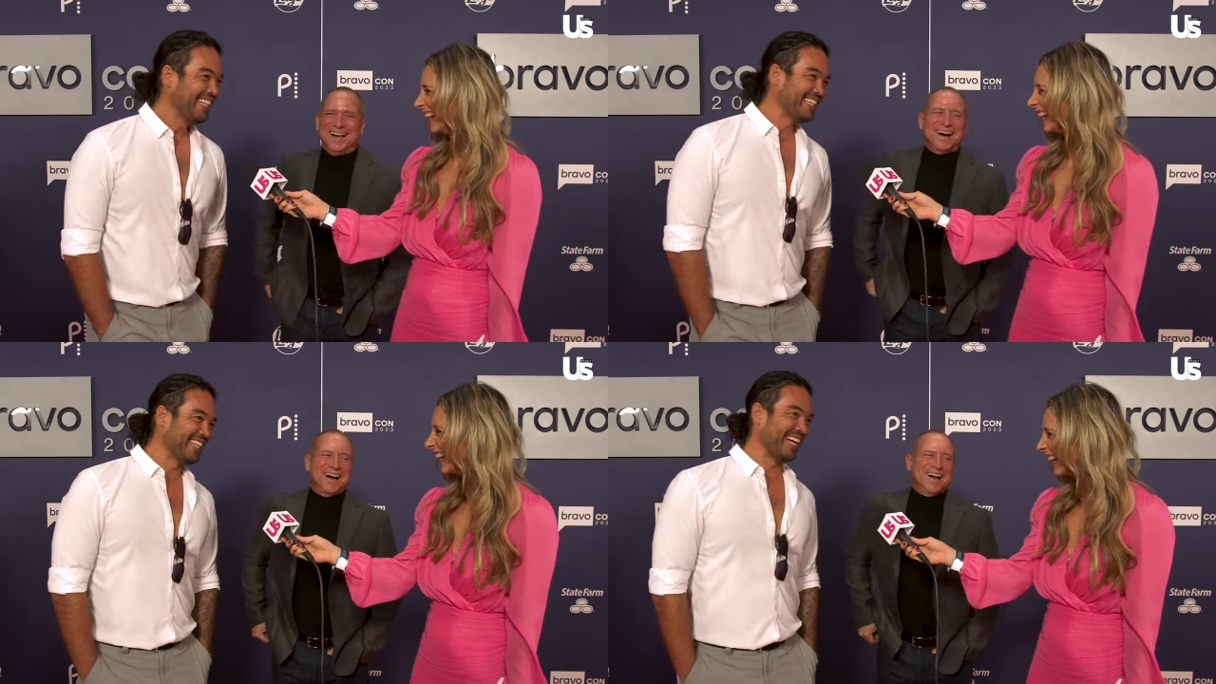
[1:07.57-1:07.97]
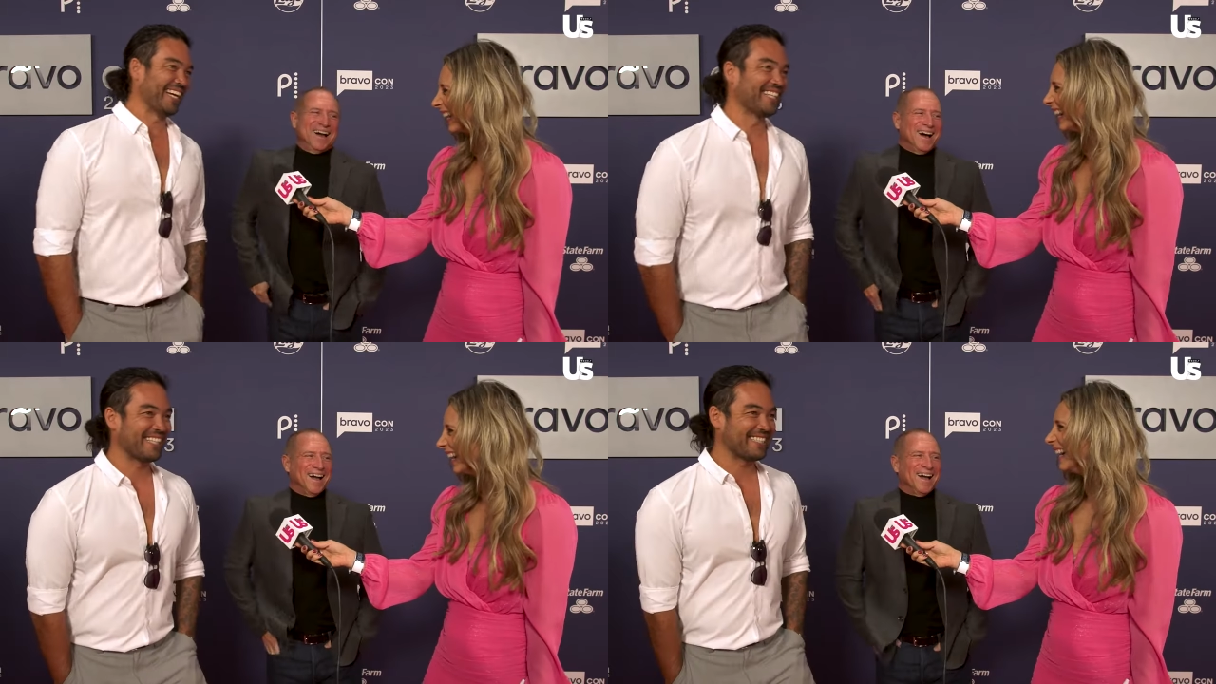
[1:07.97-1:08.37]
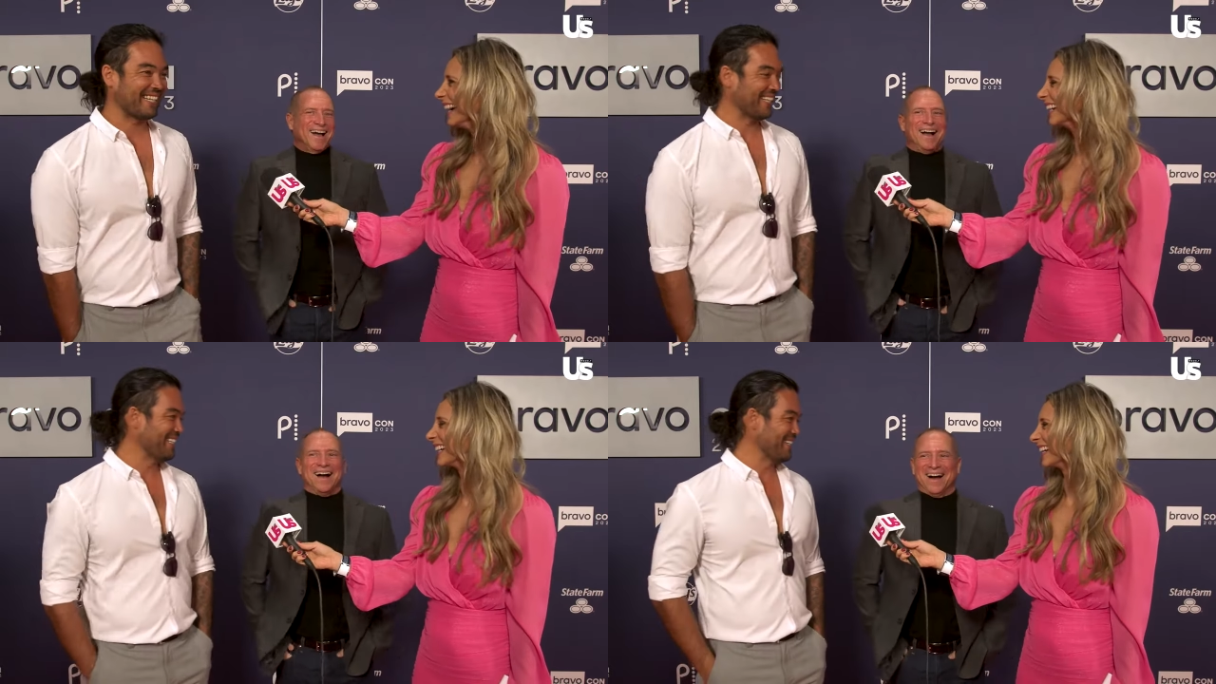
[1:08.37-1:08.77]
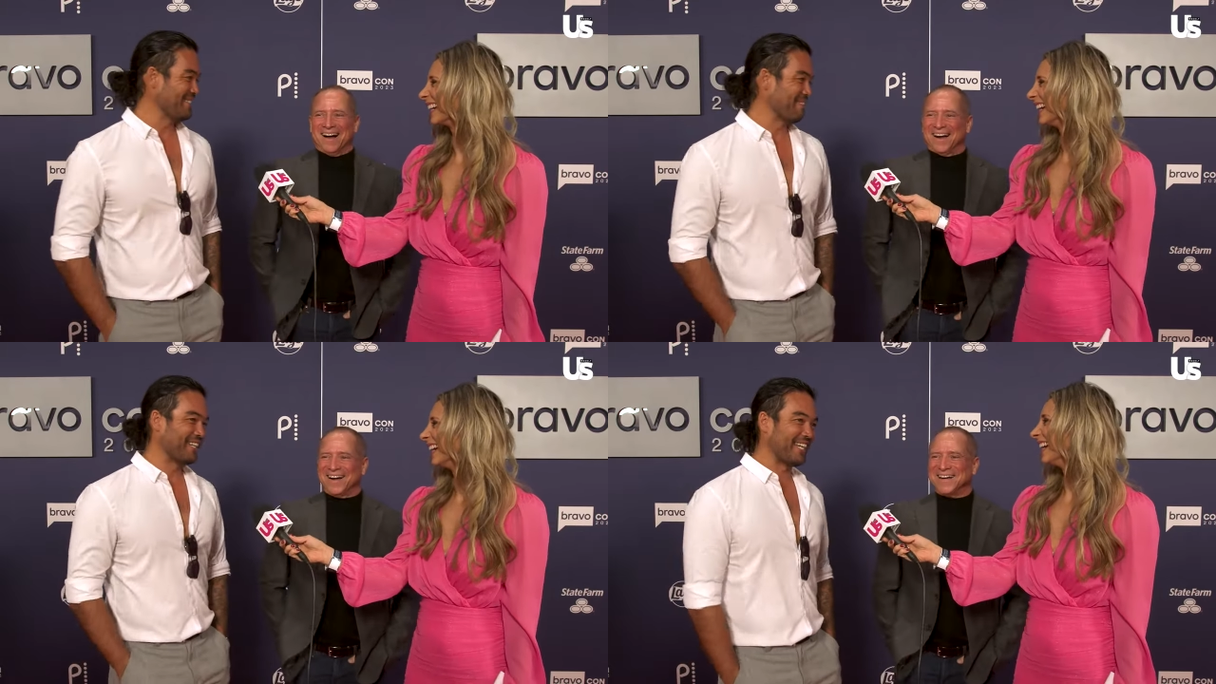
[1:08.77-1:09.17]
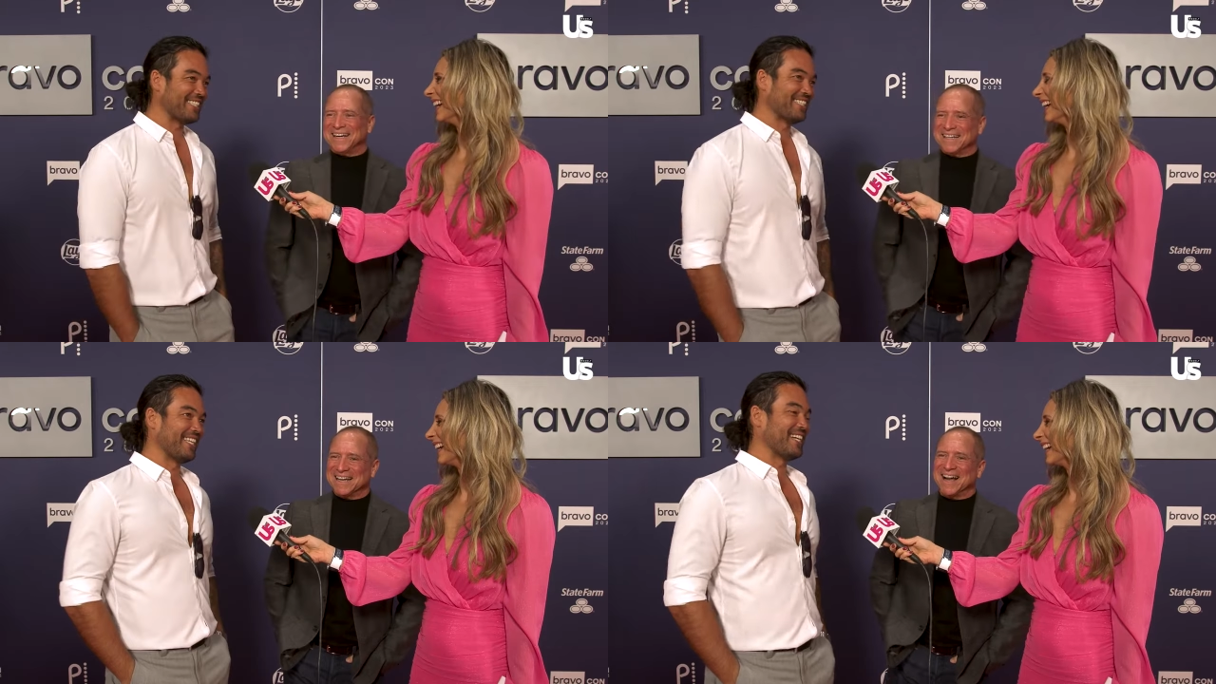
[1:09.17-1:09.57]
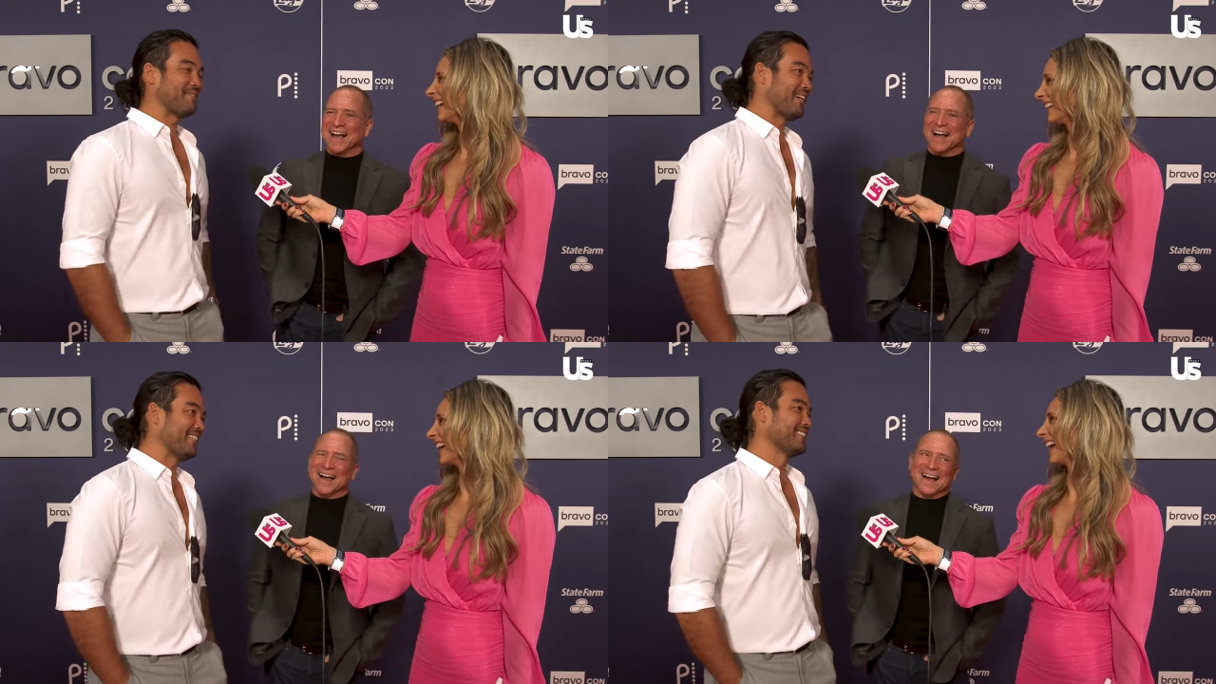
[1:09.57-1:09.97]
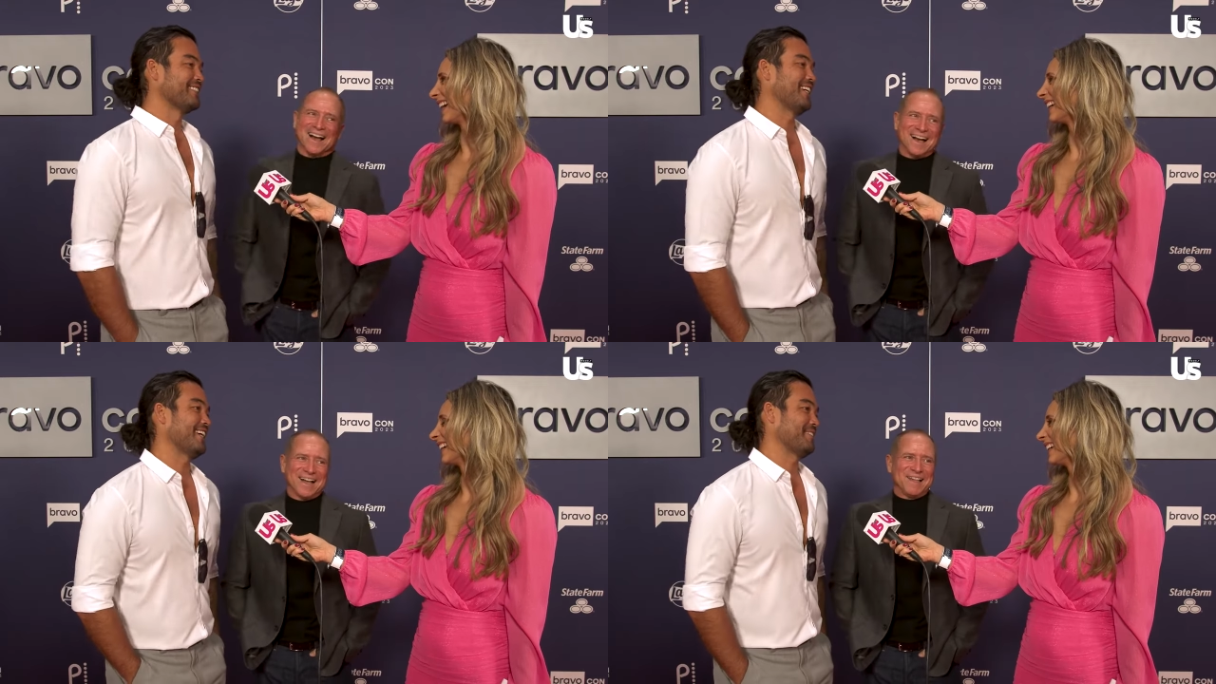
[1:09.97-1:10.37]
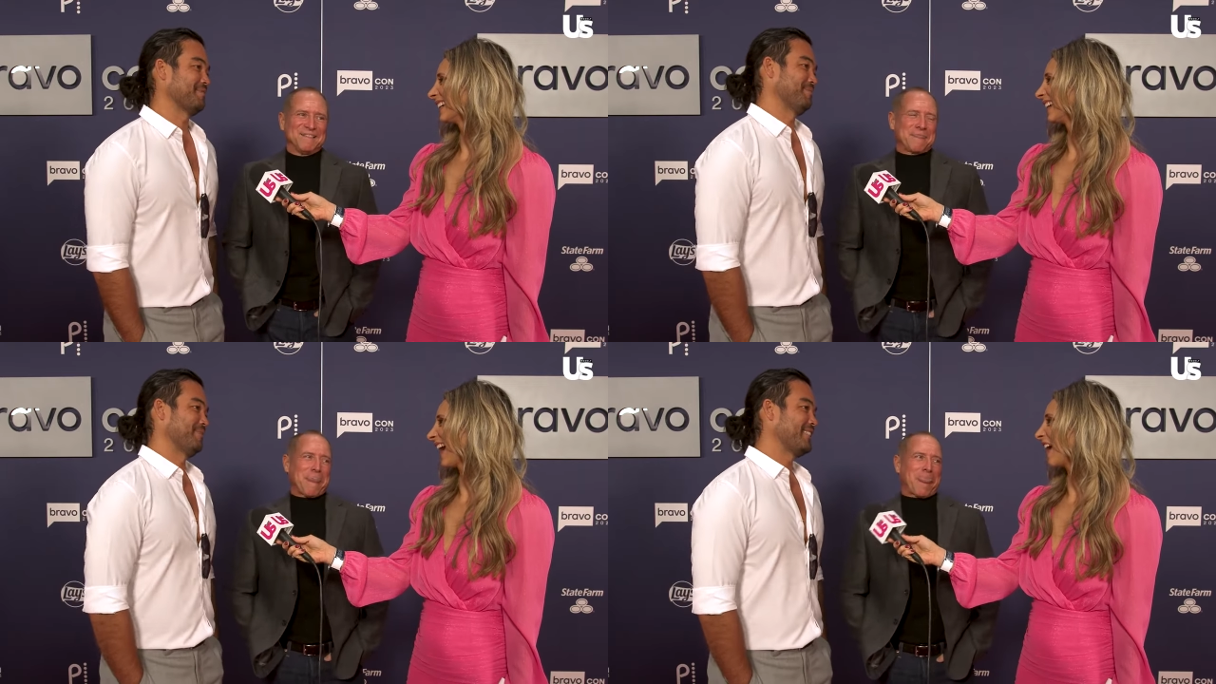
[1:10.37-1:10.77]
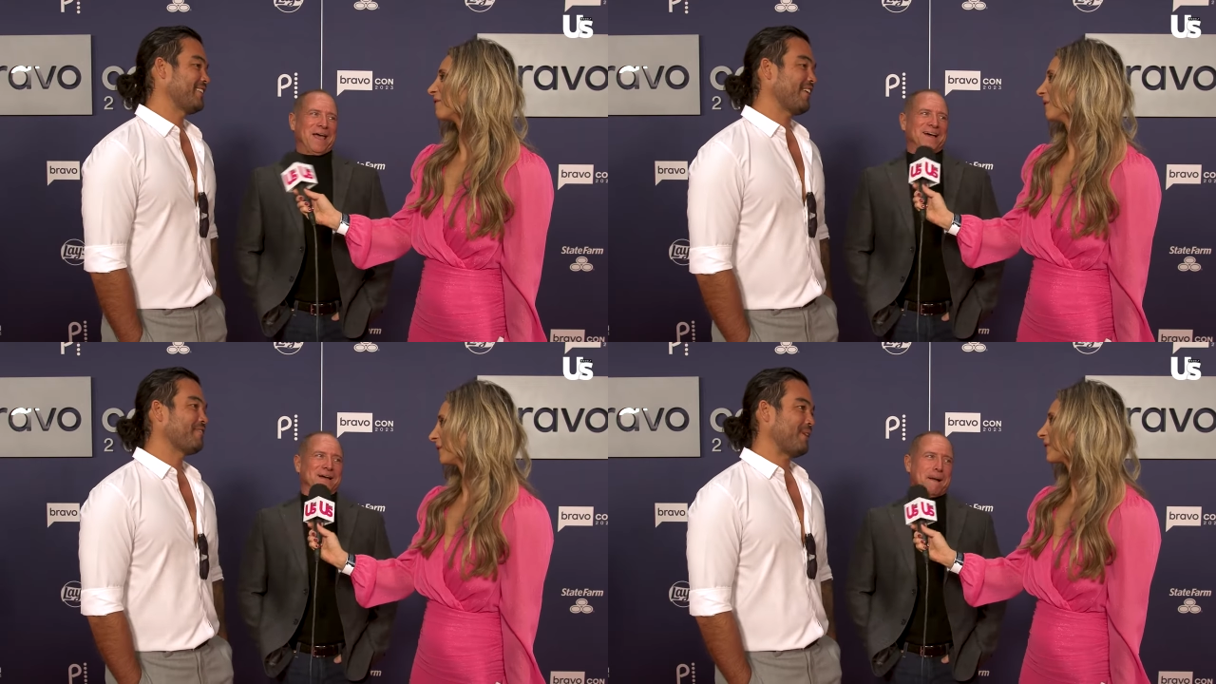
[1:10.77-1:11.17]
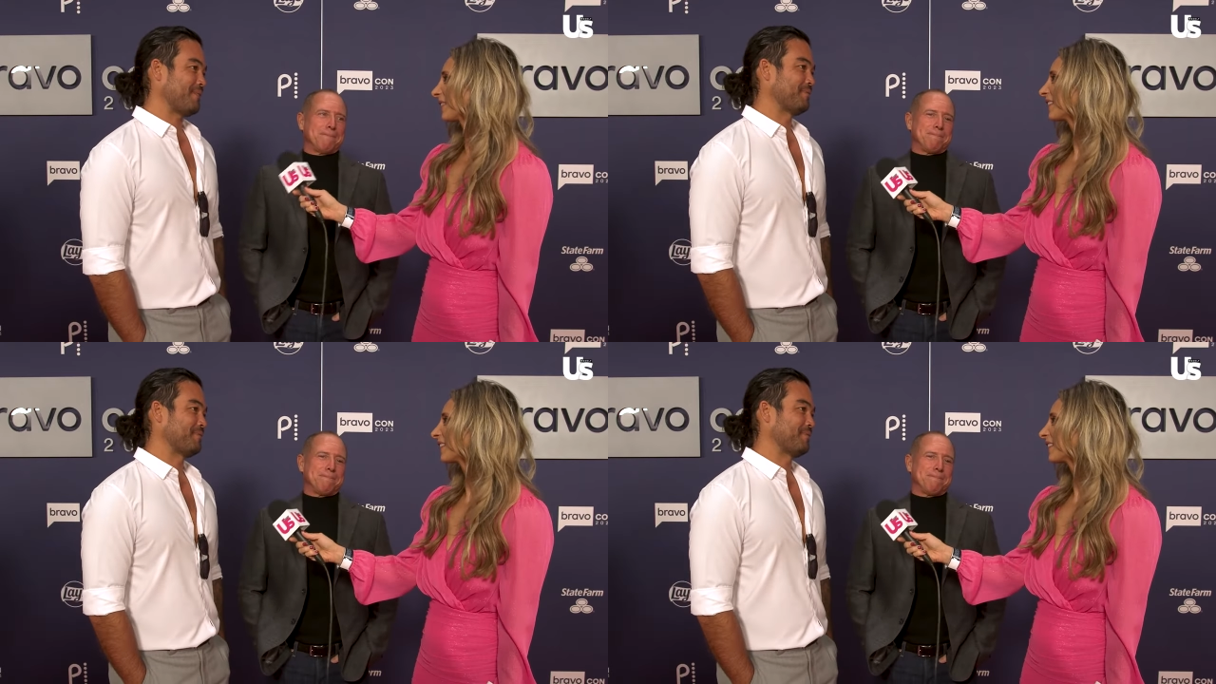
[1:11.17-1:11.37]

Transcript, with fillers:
Speaker 1: yeah, I guess I didn't learn my lesson there, but yeah, yeah, yeah. it's going well.